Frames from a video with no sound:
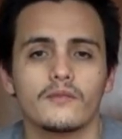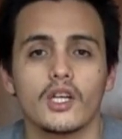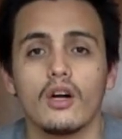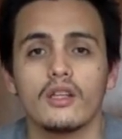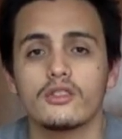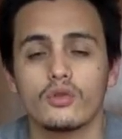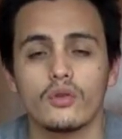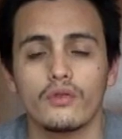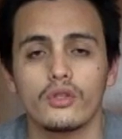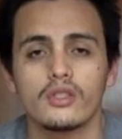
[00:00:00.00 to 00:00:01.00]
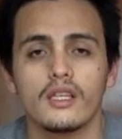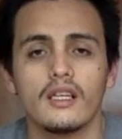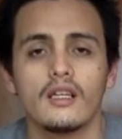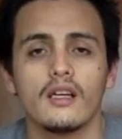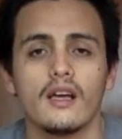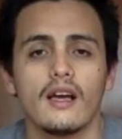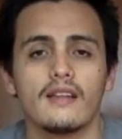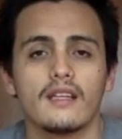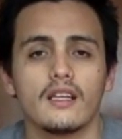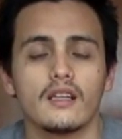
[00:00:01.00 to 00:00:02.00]
college, university,
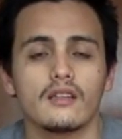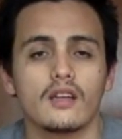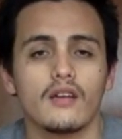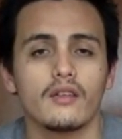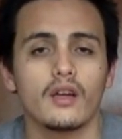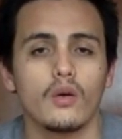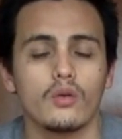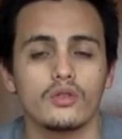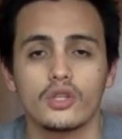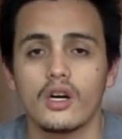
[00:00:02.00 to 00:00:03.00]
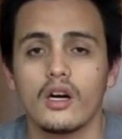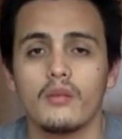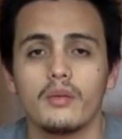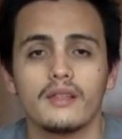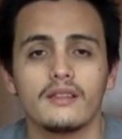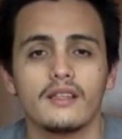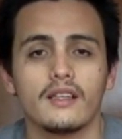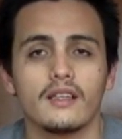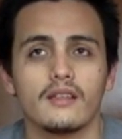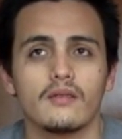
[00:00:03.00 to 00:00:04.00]
and then having a job, and
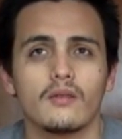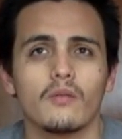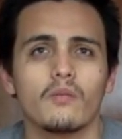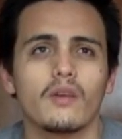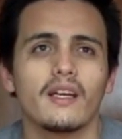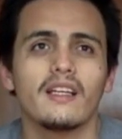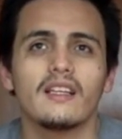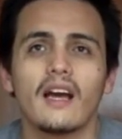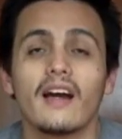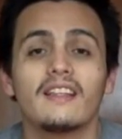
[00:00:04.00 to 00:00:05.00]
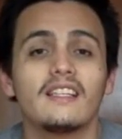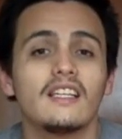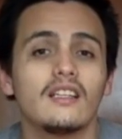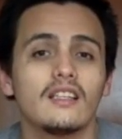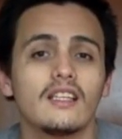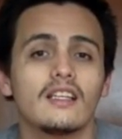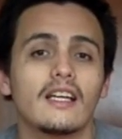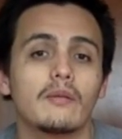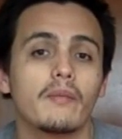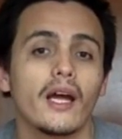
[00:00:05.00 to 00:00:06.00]
then ideally
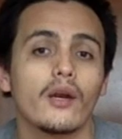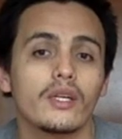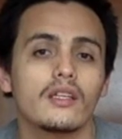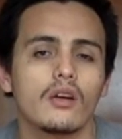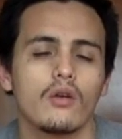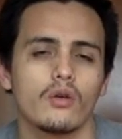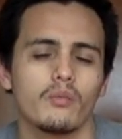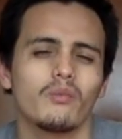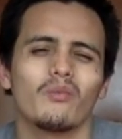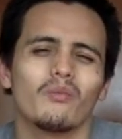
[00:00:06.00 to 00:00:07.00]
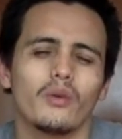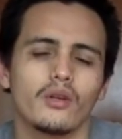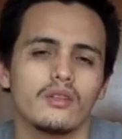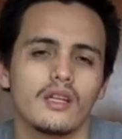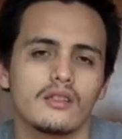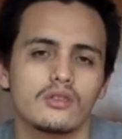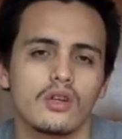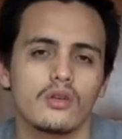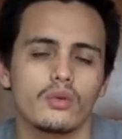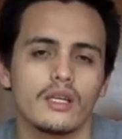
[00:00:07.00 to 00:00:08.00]
get married, or but that's
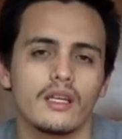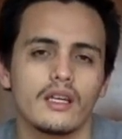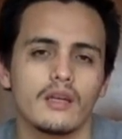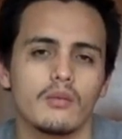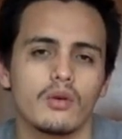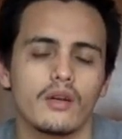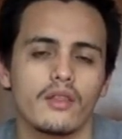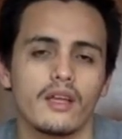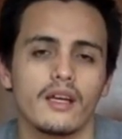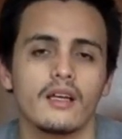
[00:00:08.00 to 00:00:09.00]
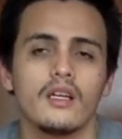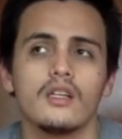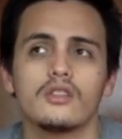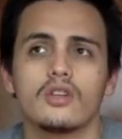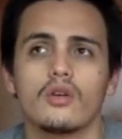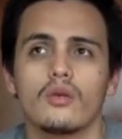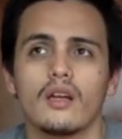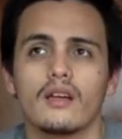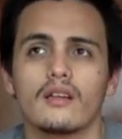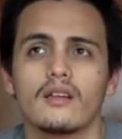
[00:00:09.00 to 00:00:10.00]
not really anymore a thing. So
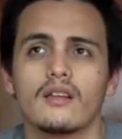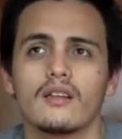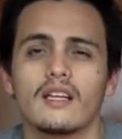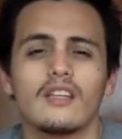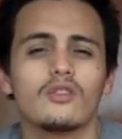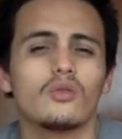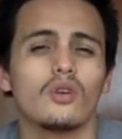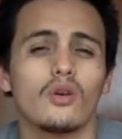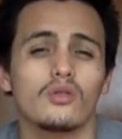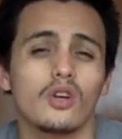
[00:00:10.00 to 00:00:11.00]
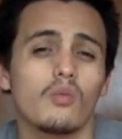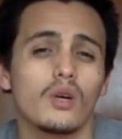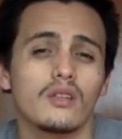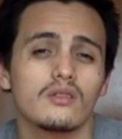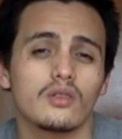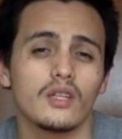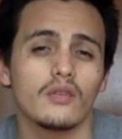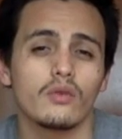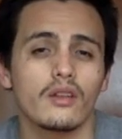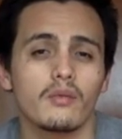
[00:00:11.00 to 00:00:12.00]
like getting to know someone to
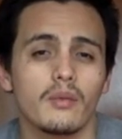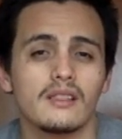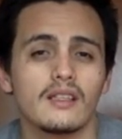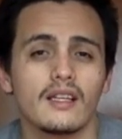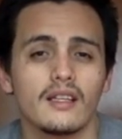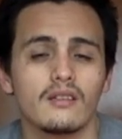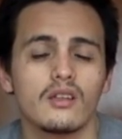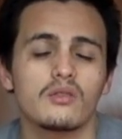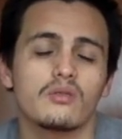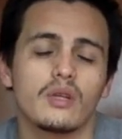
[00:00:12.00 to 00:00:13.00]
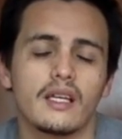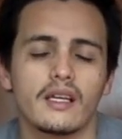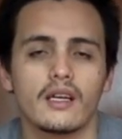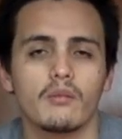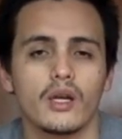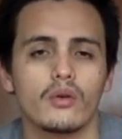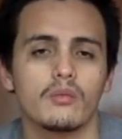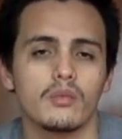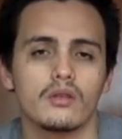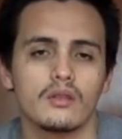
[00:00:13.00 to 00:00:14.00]
live with, basically, not really getting
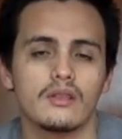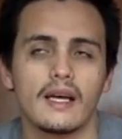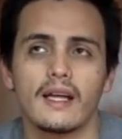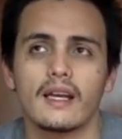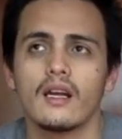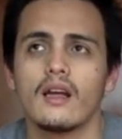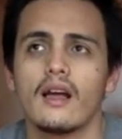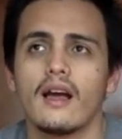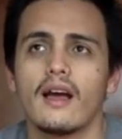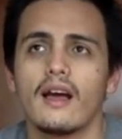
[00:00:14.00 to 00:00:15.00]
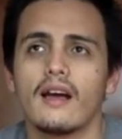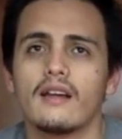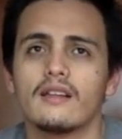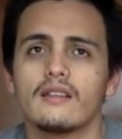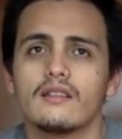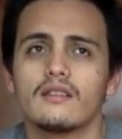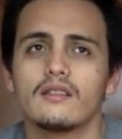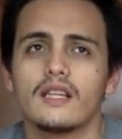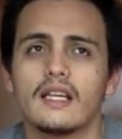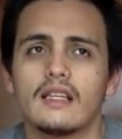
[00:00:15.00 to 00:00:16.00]
married, but that, and
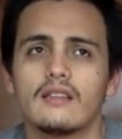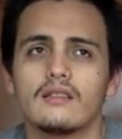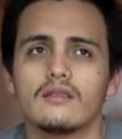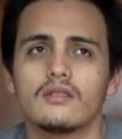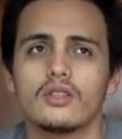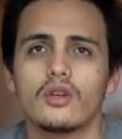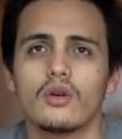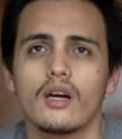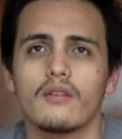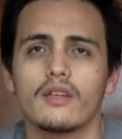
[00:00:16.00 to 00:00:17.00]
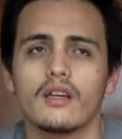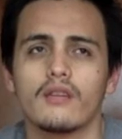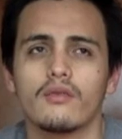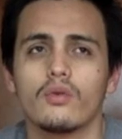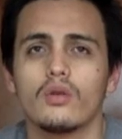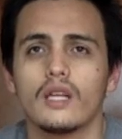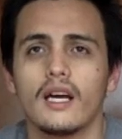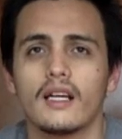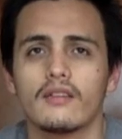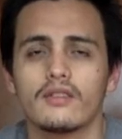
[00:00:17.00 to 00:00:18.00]
then having a full
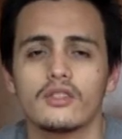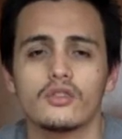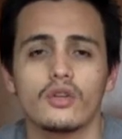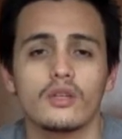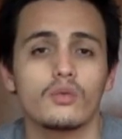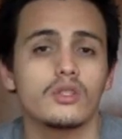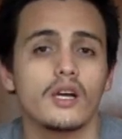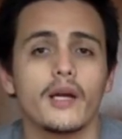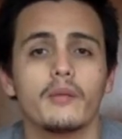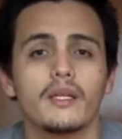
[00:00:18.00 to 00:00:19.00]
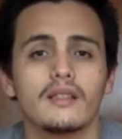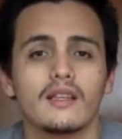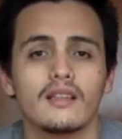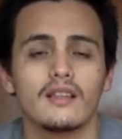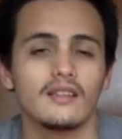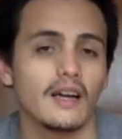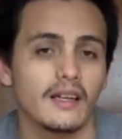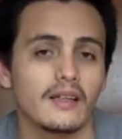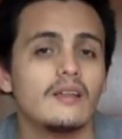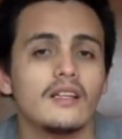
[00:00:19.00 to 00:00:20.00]
life, enjoying retirement, and then
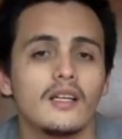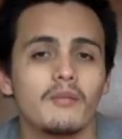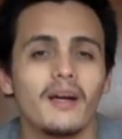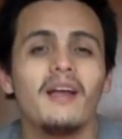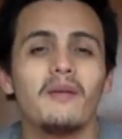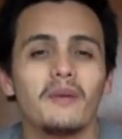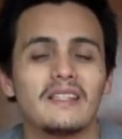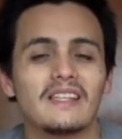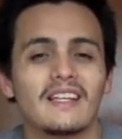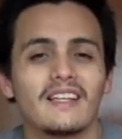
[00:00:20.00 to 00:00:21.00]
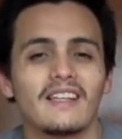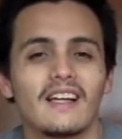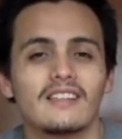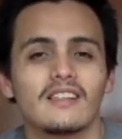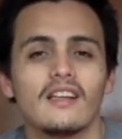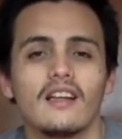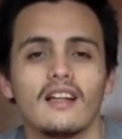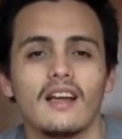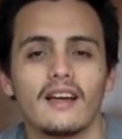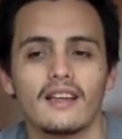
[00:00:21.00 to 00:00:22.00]
dying. But basically, that's
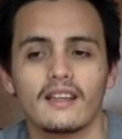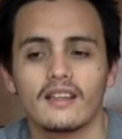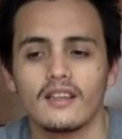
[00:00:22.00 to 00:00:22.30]
like